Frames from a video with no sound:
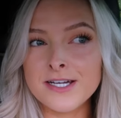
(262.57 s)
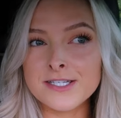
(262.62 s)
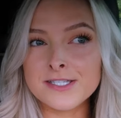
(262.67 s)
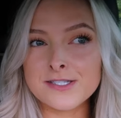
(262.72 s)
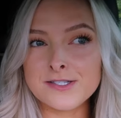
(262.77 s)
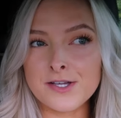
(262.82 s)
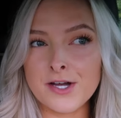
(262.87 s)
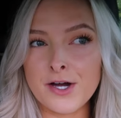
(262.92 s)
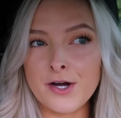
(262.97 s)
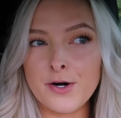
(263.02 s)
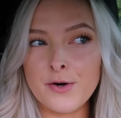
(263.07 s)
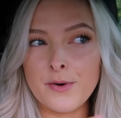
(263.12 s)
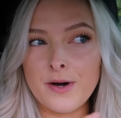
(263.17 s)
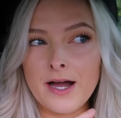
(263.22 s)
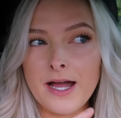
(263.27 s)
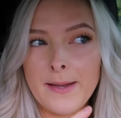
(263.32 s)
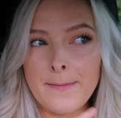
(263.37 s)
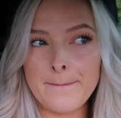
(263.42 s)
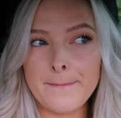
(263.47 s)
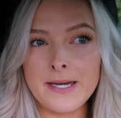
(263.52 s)
So
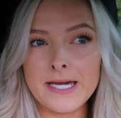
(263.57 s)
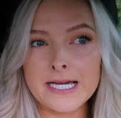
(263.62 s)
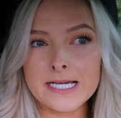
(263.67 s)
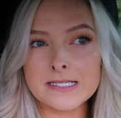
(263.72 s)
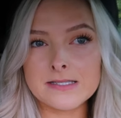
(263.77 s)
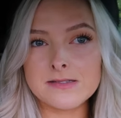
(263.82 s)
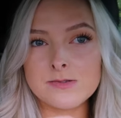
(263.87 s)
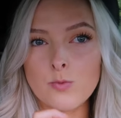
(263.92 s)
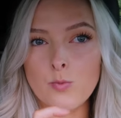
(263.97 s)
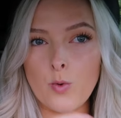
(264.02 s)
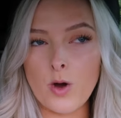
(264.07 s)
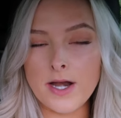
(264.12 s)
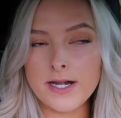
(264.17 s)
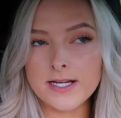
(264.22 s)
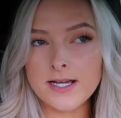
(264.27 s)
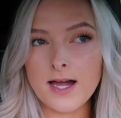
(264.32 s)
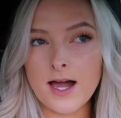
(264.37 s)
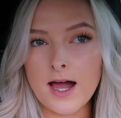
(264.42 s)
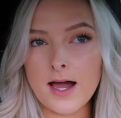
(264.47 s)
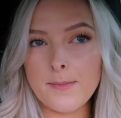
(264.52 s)
I mix
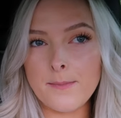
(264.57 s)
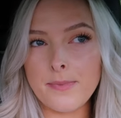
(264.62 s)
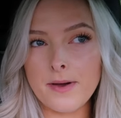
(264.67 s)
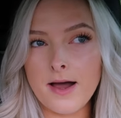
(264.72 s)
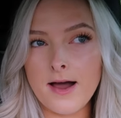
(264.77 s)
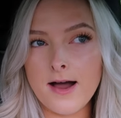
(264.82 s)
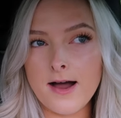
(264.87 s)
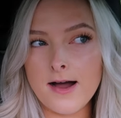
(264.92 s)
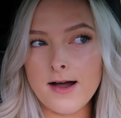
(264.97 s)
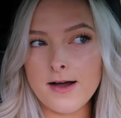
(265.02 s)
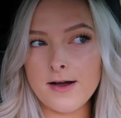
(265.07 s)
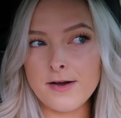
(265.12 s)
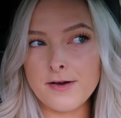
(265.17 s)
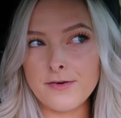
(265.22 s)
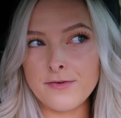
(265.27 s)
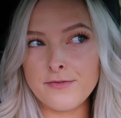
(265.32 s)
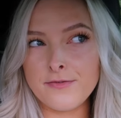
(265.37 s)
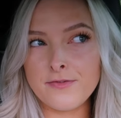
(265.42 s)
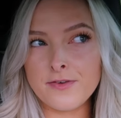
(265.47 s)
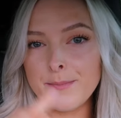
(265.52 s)
one cup
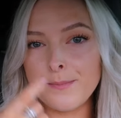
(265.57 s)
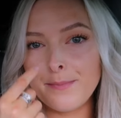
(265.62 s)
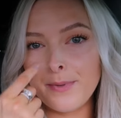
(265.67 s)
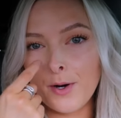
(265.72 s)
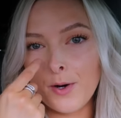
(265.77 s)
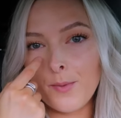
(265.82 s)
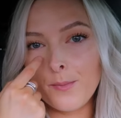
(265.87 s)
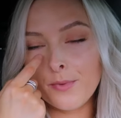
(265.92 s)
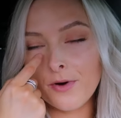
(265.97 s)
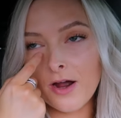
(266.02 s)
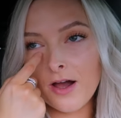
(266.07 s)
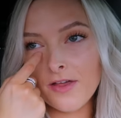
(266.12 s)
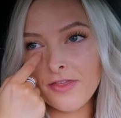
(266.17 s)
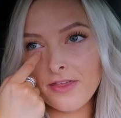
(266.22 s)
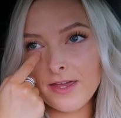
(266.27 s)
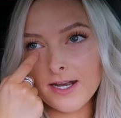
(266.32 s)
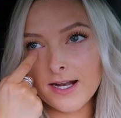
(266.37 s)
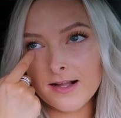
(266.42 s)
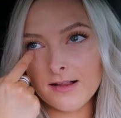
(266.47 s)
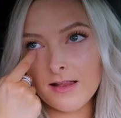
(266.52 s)
of bone broth
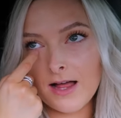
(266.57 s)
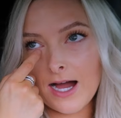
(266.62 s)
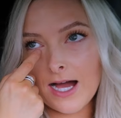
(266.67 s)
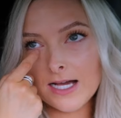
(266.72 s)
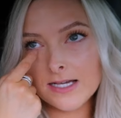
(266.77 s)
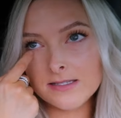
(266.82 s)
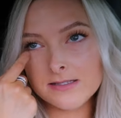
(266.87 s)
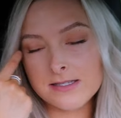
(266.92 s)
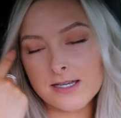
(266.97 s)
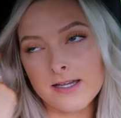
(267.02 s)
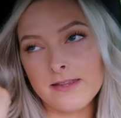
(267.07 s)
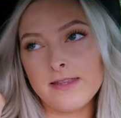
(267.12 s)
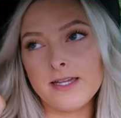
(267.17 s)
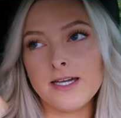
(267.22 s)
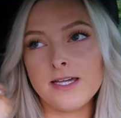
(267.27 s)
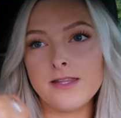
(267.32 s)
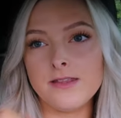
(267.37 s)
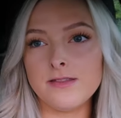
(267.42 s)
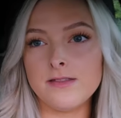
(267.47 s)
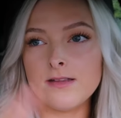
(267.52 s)
in a glass and
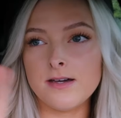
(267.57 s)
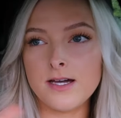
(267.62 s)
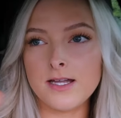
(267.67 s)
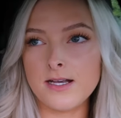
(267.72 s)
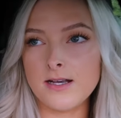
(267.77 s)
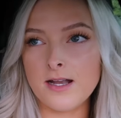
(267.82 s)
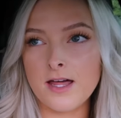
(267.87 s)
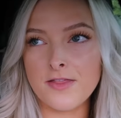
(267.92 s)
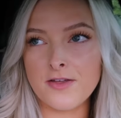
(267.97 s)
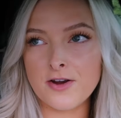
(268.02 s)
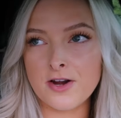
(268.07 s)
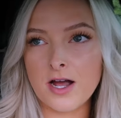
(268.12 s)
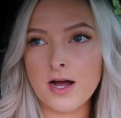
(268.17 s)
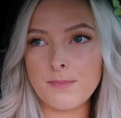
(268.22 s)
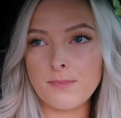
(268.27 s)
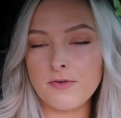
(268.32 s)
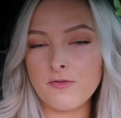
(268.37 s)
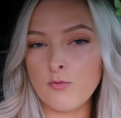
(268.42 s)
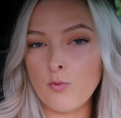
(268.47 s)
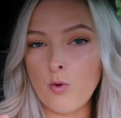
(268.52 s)
then another
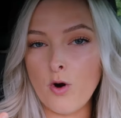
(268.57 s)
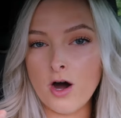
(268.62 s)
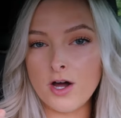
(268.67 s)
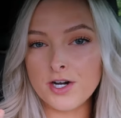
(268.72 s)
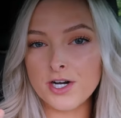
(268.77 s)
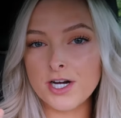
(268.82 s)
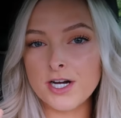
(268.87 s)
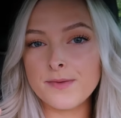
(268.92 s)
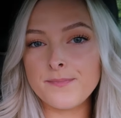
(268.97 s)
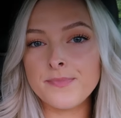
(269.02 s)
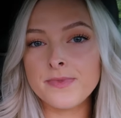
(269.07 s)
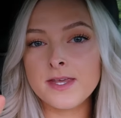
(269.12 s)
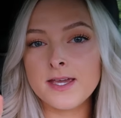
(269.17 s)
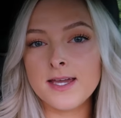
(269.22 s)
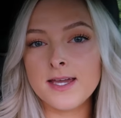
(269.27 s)
cup of water